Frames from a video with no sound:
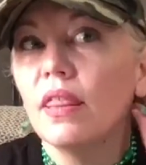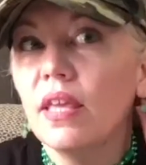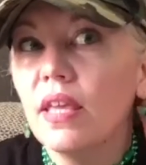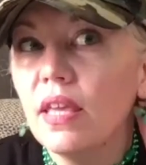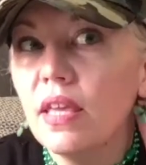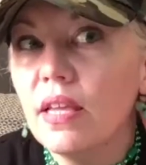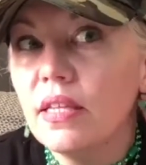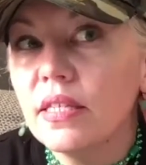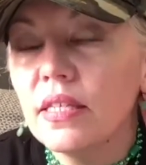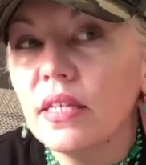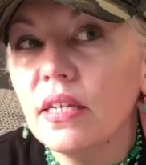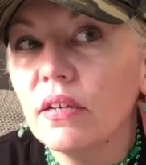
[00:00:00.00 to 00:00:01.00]

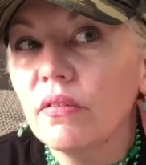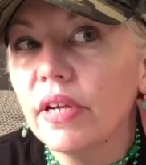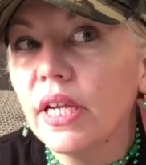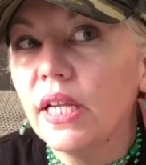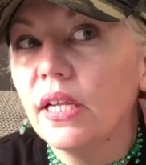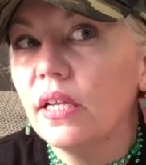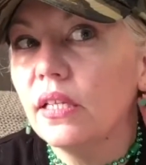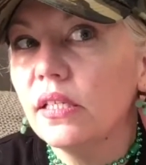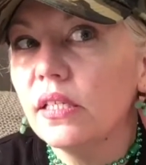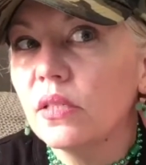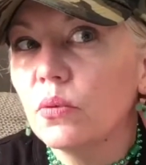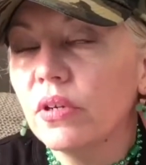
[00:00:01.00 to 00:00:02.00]
these
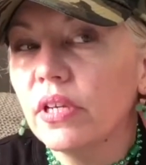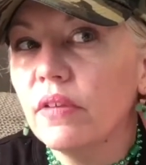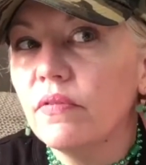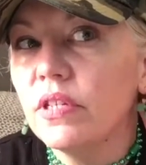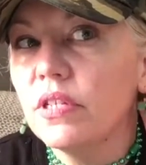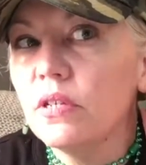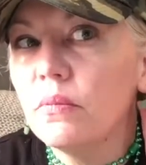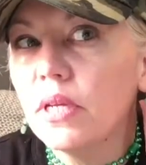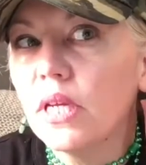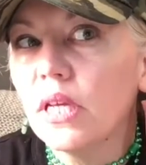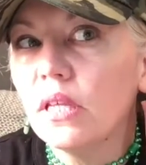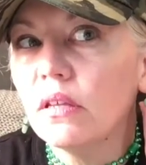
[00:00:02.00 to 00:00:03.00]
earrings were given to
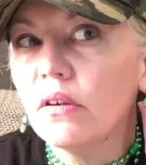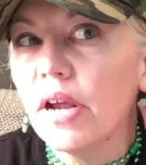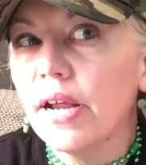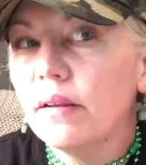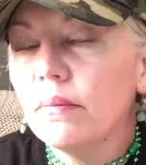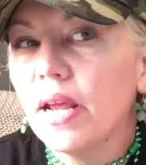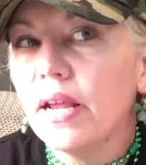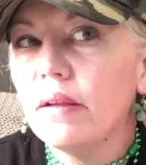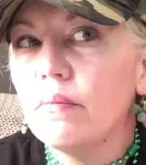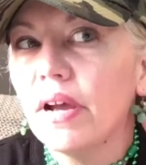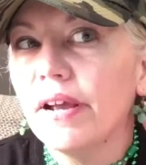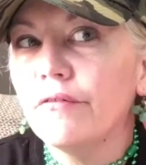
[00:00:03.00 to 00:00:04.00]
me. They're
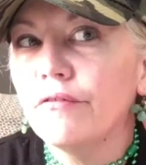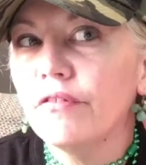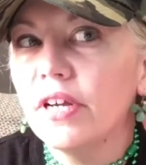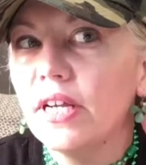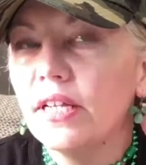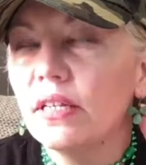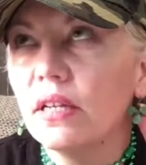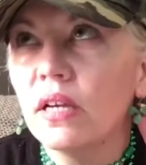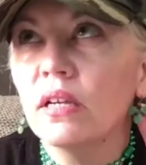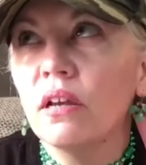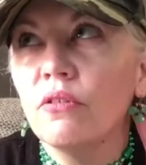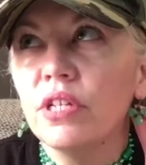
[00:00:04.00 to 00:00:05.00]
handmade by a friend, a
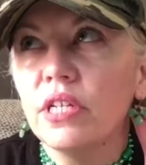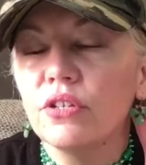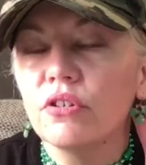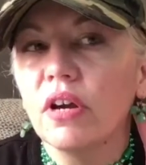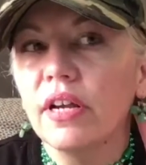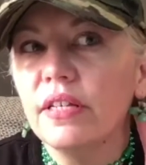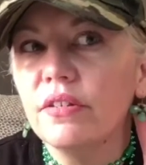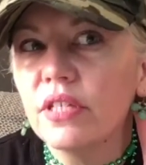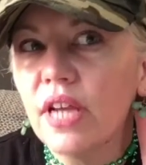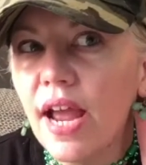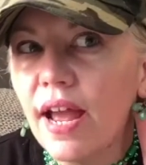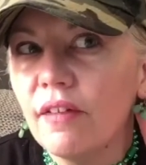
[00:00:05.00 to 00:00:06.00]
co-teacher I used
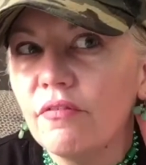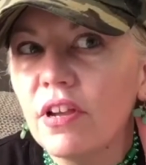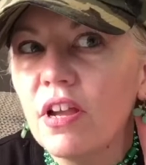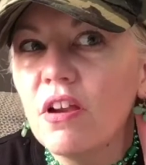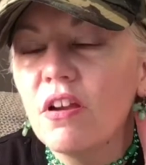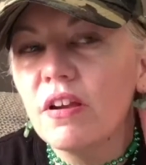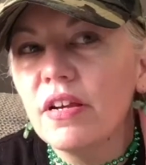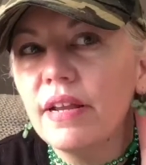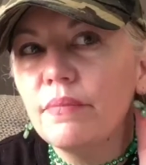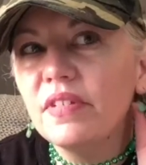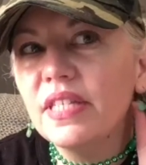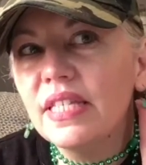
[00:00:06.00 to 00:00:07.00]
to have. Her
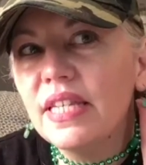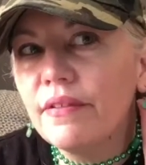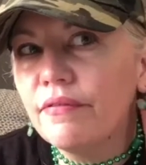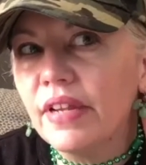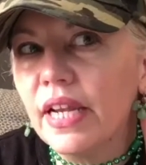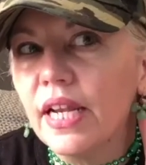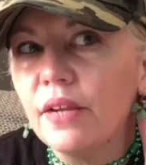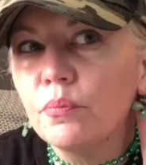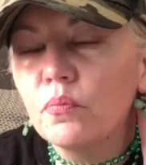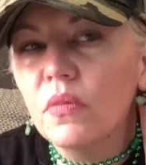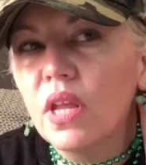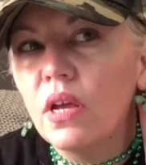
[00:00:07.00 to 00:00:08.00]
name was Tiffany.
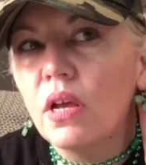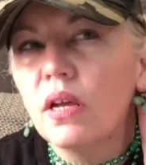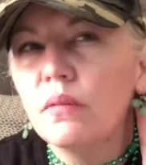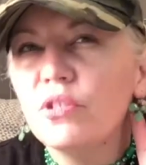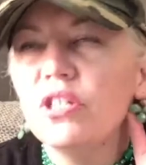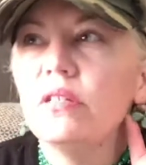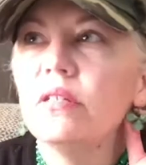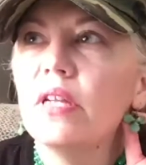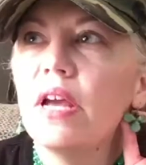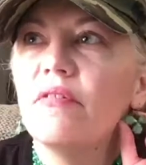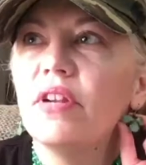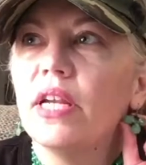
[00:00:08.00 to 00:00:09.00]
Um, she used
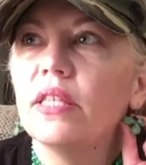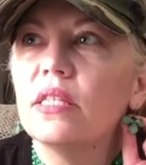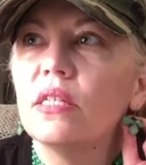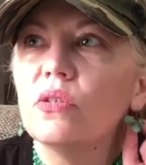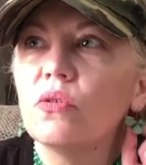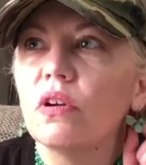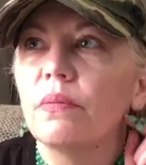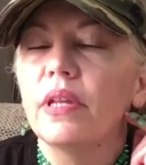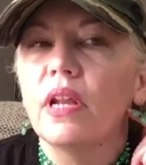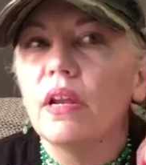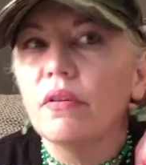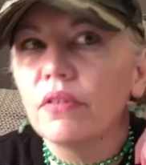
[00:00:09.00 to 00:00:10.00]
to have an Etsy store, but
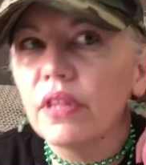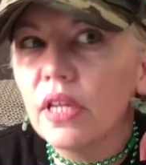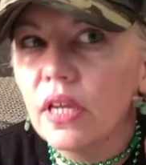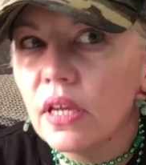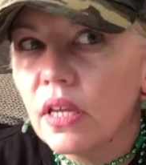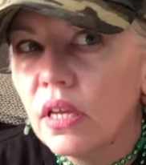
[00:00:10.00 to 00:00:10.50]
I don't think